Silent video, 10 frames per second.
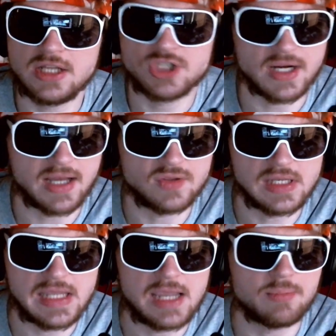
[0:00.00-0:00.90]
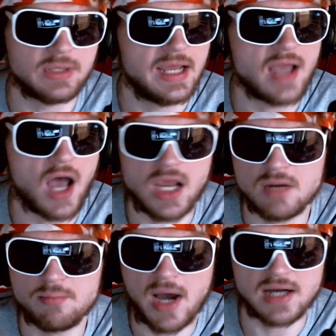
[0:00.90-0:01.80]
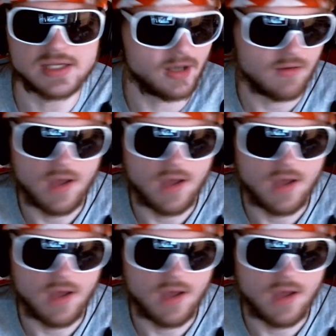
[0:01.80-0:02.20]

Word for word: Check out the gameplay. I unbox, you know,